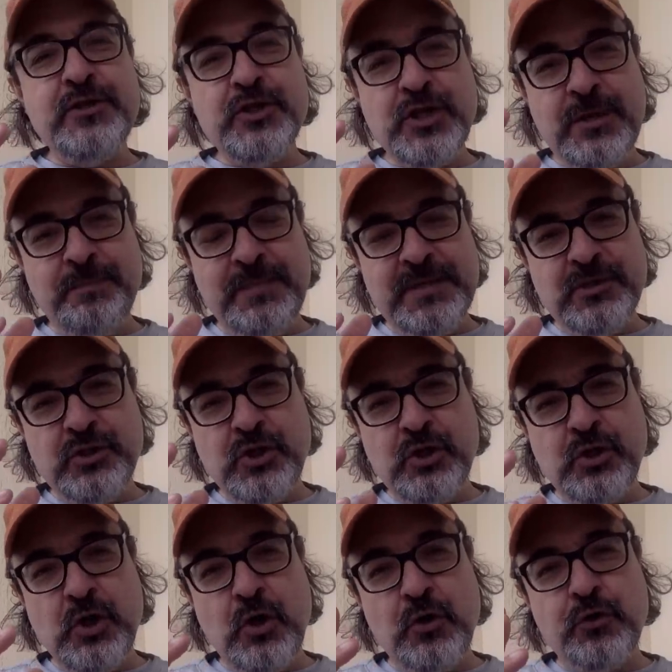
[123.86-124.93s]
shipments
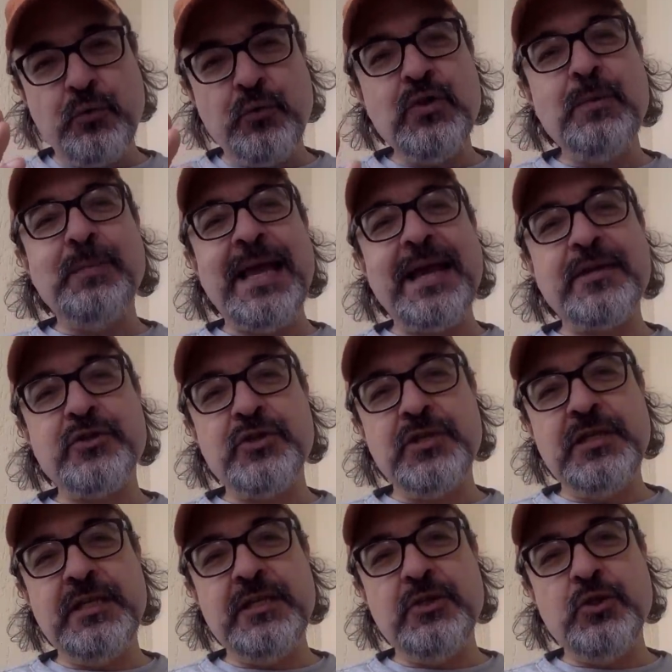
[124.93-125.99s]
could go through the Black
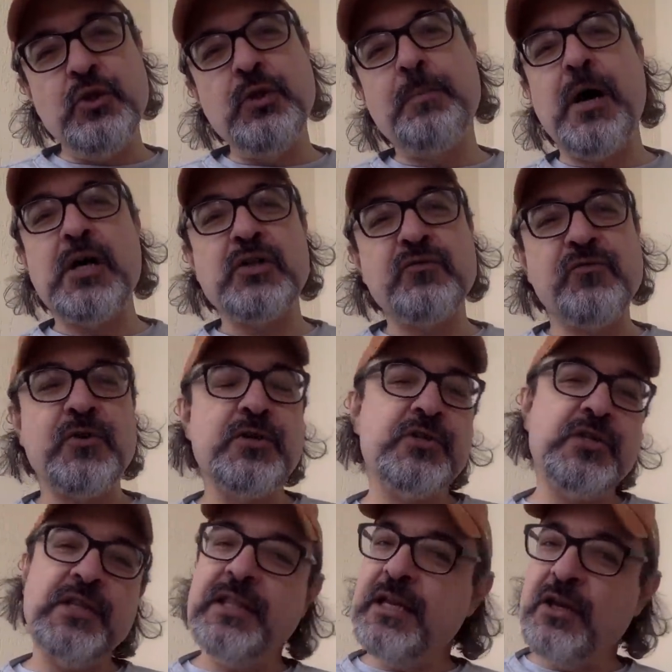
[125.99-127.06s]
Sea to the
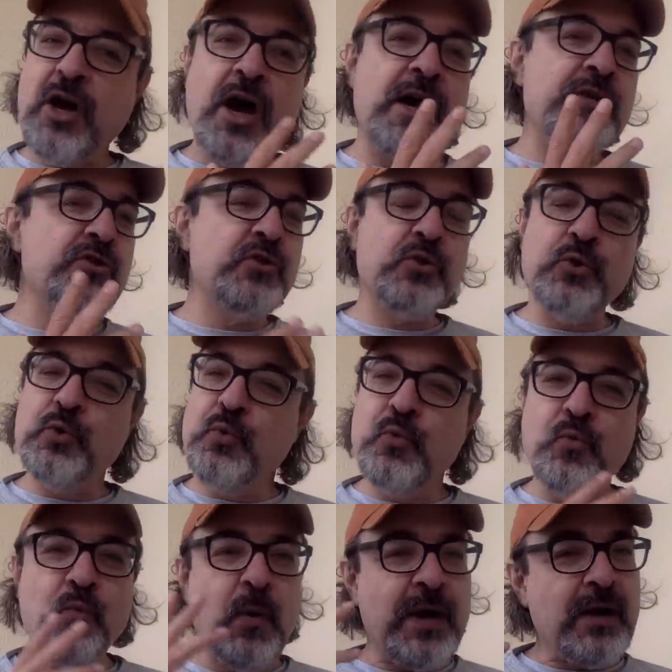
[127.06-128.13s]
Bosphorus and then on to
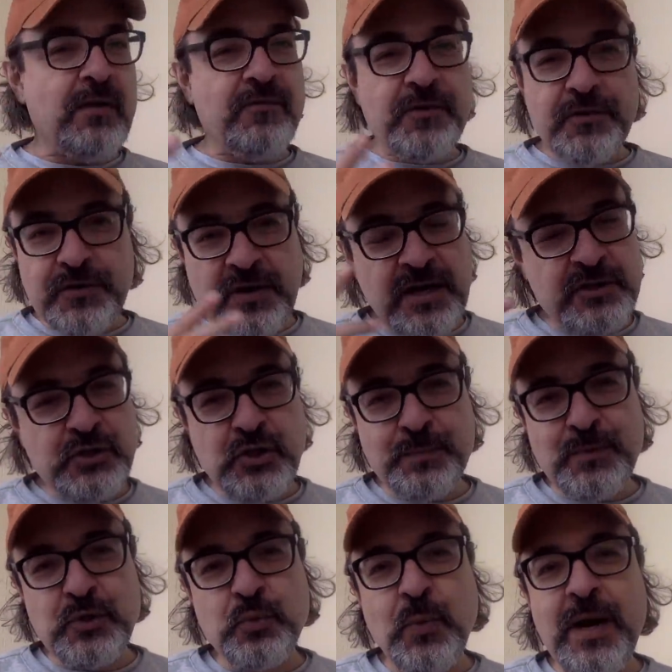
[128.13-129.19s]
wherever, the
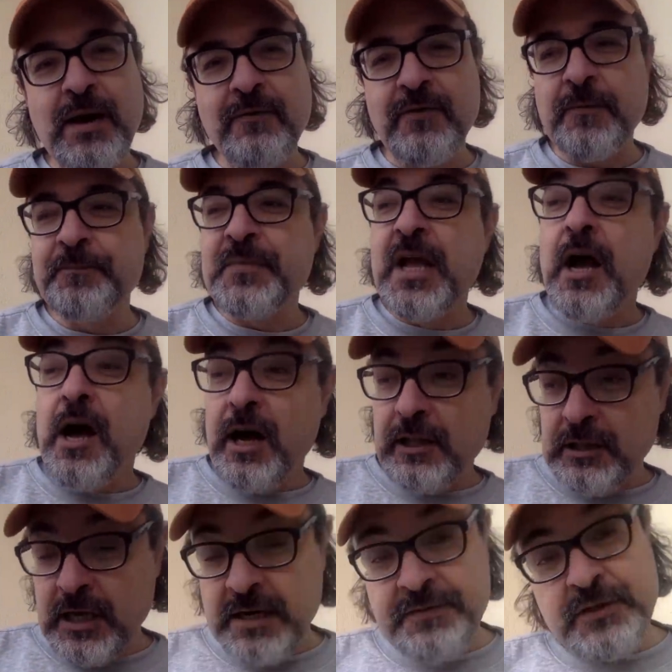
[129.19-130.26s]
customers wherever. A
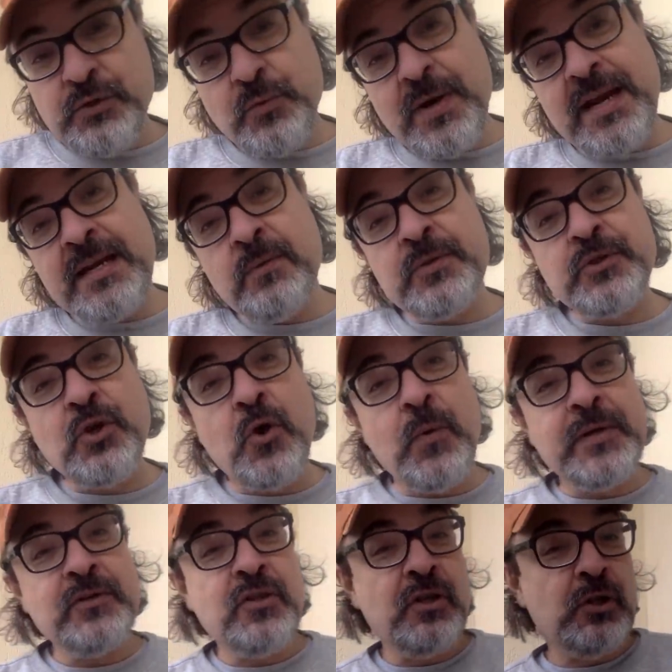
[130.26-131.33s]
lot of this grain was
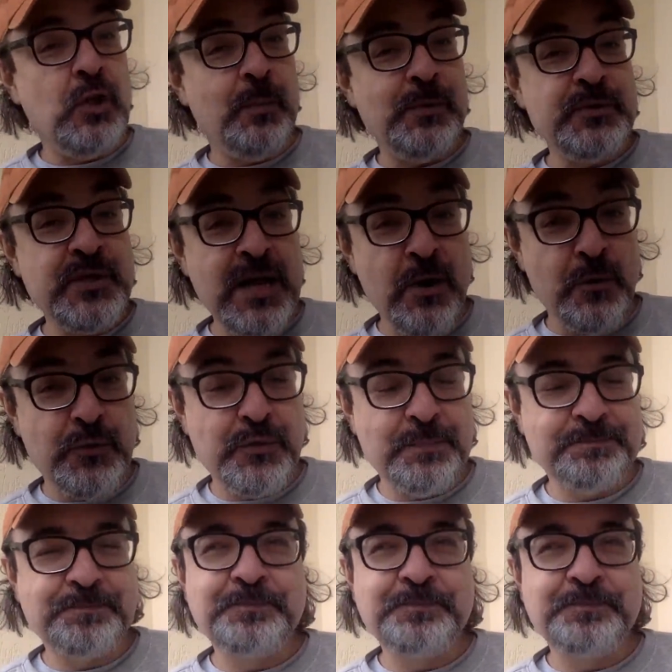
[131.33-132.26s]
going to the global south.